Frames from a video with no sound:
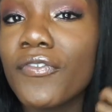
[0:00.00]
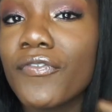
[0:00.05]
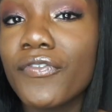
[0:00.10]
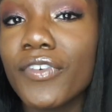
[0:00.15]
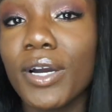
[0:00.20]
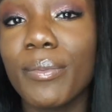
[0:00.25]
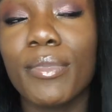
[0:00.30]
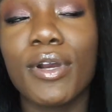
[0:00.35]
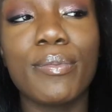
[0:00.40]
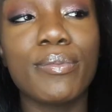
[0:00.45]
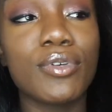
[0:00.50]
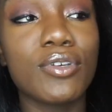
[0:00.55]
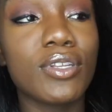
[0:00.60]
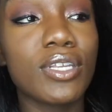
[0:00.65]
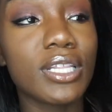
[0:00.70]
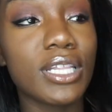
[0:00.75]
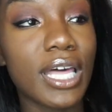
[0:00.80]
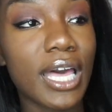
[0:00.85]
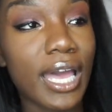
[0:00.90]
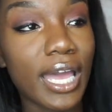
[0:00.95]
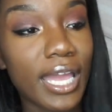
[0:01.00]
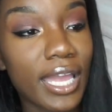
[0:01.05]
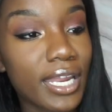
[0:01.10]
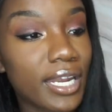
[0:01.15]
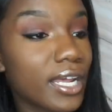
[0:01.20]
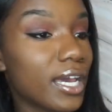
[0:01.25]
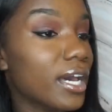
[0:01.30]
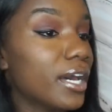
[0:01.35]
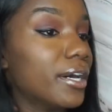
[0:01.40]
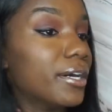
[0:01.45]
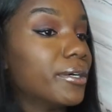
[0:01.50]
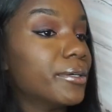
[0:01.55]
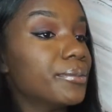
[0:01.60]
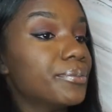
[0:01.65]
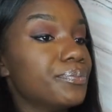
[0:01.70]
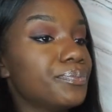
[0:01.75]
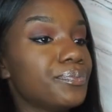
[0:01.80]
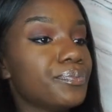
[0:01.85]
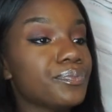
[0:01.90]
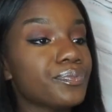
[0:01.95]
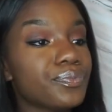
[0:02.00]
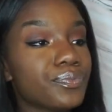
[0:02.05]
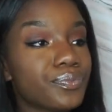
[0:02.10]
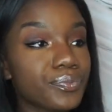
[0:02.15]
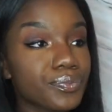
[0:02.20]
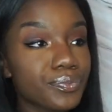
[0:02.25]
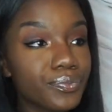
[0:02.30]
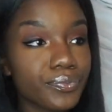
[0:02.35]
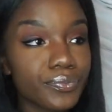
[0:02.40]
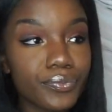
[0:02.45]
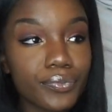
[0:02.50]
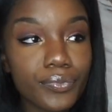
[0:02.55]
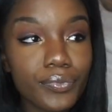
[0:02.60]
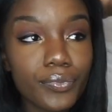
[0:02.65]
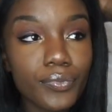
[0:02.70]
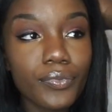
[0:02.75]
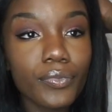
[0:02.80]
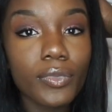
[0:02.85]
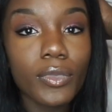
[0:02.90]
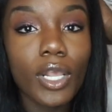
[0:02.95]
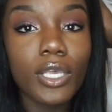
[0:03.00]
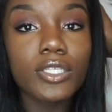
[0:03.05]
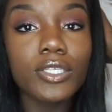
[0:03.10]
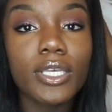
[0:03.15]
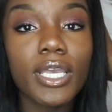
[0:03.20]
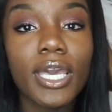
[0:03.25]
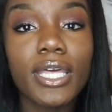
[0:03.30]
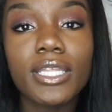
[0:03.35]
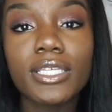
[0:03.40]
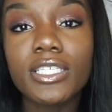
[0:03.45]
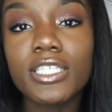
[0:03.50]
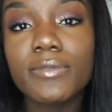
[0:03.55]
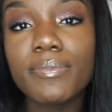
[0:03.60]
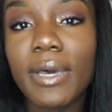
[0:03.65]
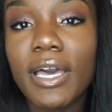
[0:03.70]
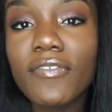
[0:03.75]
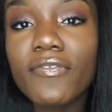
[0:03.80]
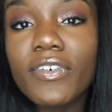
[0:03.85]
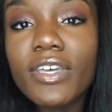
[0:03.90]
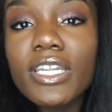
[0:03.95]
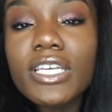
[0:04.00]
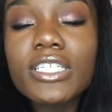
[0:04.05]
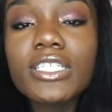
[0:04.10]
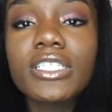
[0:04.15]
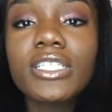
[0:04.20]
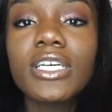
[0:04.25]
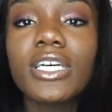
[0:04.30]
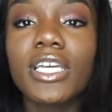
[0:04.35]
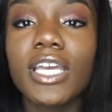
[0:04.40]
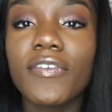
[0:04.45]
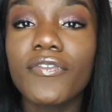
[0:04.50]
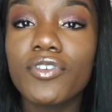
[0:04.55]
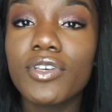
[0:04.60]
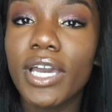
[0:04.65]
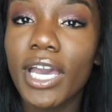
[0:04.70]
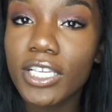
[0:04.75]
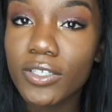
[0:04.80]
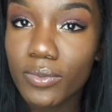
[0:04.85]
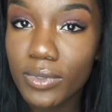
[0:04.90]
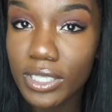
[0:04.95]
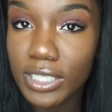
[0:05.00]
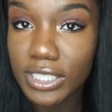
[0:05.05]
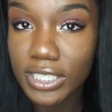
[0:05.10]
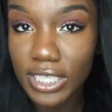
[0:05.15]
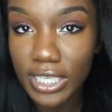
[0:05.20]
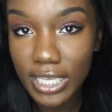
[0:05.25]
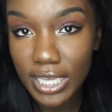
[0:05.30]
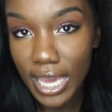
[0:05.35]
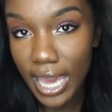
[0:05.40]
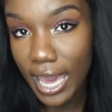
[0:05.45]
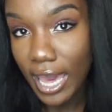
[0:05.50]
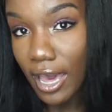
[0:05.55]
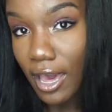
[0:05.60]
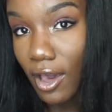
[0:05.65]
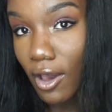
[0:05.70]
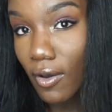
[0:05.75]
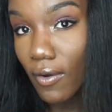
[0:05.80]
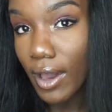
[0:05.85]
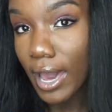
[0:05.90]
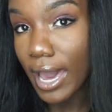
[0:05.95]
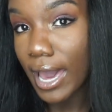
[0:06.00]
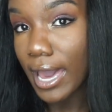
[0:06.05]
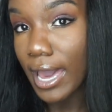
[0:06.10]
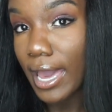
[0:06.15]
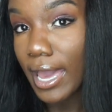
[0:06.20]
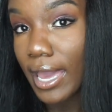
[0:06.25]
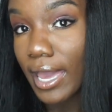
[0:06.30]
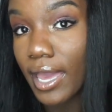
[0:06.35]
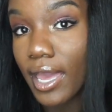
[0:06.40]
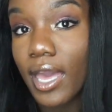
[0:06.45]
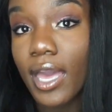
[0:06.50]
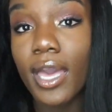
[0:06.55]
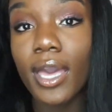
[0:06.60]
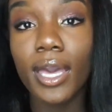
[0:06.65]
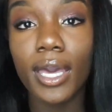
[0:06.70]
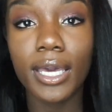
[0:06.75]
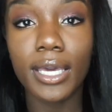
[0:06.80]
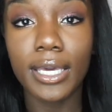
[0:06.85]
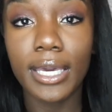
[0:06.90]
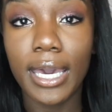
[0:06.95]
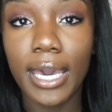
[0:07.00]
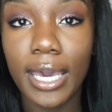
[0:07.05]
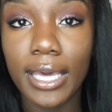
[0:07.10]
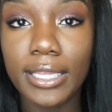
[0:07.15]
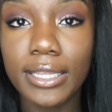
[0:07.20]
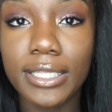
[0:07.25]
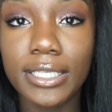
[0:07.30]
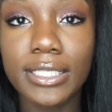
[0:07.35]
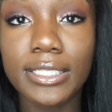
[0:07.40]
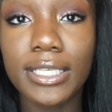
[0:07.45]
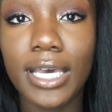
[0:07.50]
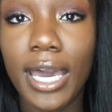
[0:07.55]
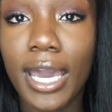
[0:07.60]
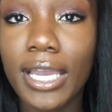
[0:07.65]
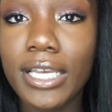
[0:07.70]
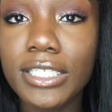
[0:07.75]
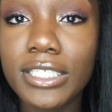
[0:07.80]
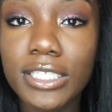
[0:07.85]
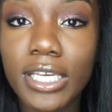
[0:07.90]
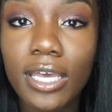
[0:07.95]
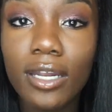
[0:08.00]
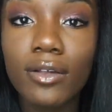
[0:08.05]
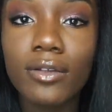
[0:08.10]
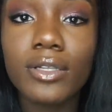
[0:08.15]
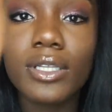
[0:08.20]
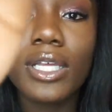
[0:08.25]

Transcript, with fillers: from her beauty line. Um, so yeah, this is my finished look. If you guys want to see how I got this eyeshadow